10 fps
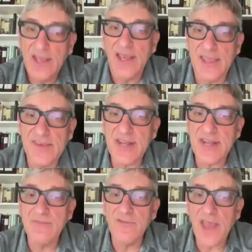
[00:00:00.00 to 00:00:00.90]
In the
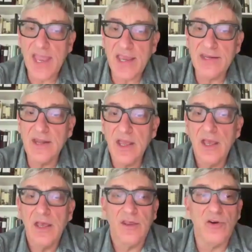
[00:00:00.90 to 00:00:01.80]
same vein,
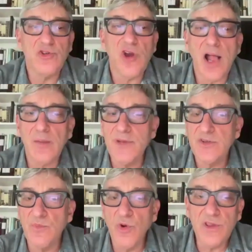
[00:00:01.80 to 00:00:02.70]
though Trollope
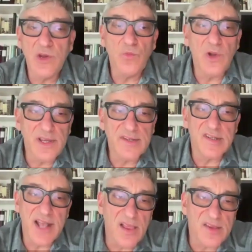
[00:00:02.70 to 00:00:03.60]
is more than willing to
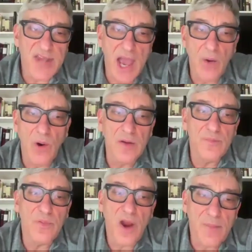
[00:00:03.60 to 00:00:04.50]
tell us how
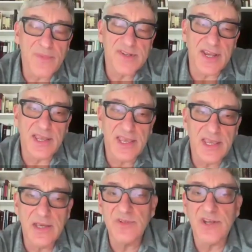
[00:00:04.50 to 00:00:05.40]
unpromising
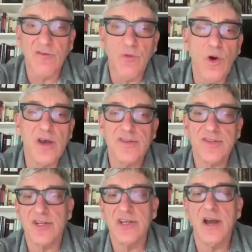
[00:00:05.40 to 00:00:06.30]
he himself was
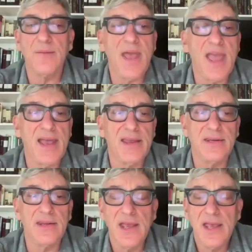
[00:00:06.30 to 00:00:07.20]
as a young man,
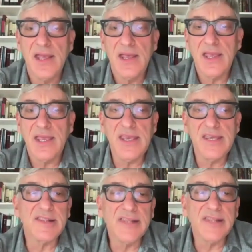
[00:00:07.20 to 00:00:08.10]
he
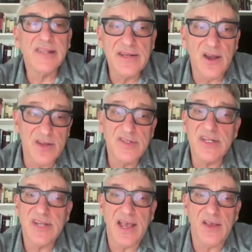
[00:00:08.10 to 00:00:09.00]
is light on
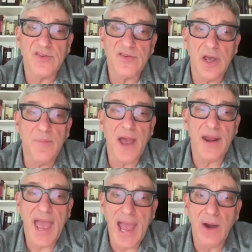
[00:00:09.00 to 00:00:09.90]
details about
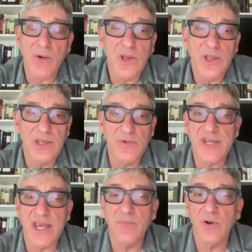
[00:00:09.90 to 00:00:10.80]
how he was
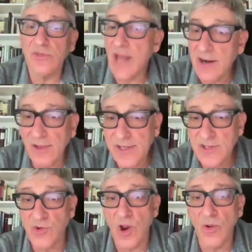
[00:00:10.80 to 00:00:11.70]
able not only
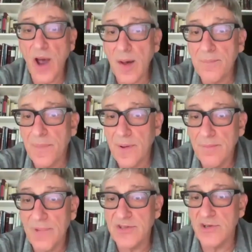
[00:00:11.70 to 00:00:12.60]
to grow up,
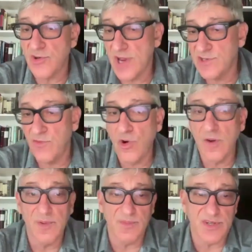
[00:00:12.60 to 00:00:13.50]
but to
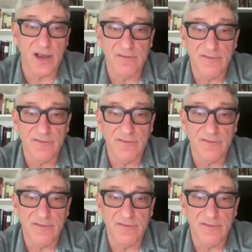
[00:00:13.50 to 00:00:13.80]
transform himself.